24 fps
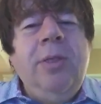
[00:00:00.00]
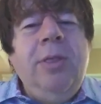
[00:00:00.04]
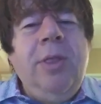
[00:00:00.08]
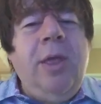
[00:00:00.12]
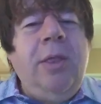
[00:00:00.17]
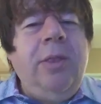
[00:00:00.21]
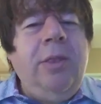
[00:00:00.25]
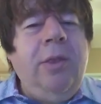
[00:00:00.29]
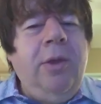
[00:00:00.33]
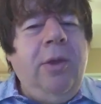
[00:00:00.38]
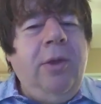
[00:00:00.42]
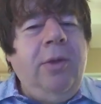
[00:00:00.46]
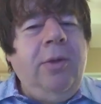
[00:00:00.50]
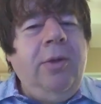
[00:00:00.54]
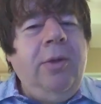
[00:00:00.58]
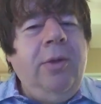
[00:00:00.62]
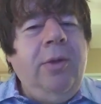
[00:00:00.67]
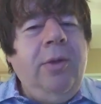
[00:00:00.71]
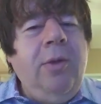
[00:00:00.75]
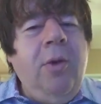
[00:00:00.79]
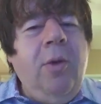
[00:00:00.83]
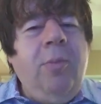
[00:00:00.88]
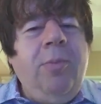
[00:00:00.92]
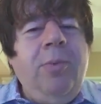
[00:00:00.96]
then they're
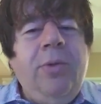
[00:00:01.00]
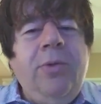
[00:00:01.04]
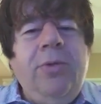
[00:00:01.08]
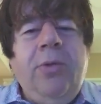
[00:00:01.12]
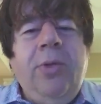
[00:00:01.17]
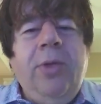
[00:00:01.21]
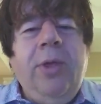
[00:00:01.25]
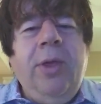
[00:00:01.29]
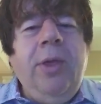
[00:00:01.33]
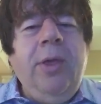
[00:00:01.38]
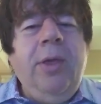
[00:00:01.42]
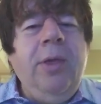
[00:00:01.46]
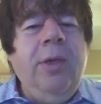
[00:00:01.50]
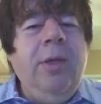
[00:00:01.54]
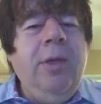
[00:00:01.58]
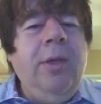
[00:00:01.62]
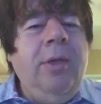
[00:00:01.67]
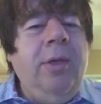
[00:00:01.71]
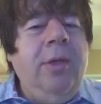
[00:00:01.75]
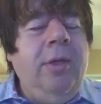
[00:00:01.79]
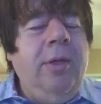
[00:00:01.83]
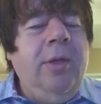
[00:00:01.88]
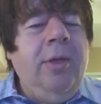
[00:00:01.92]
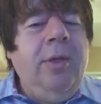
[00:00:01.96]
hopelessly
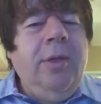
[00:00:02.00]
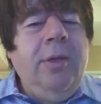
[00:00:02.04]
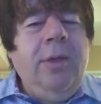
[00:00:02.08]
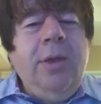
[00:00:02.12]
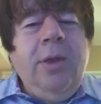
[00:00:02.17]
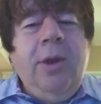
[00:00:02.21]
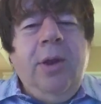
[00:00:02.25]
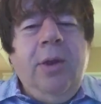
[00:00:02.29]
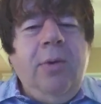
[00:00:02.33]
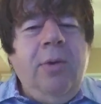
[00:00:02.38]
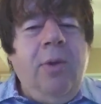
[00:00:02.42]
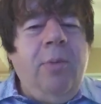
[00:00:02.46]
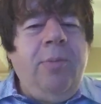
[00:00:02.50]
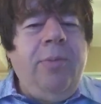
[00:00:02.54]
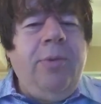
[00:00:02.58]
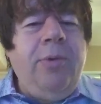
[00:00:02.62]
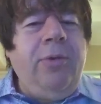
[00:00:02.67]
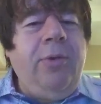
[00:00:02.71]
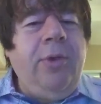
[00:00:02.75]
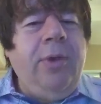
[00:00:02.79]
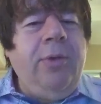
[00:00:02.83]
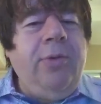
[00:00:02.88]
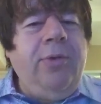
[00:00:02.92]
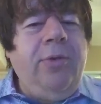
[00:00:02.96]

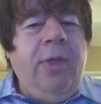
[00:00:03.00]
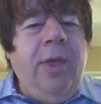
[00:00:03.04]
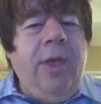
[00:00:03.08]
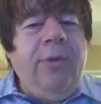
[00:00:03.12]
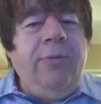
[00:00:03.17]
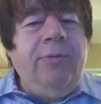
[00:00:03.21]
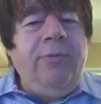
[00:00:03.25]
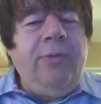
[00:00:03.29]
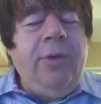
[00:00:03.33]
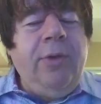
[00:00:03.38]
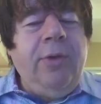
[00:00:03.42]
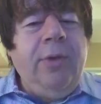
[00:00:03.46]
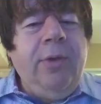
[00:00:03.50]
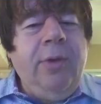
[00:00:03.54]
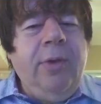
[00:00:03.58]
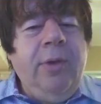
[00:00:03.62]
enslaved.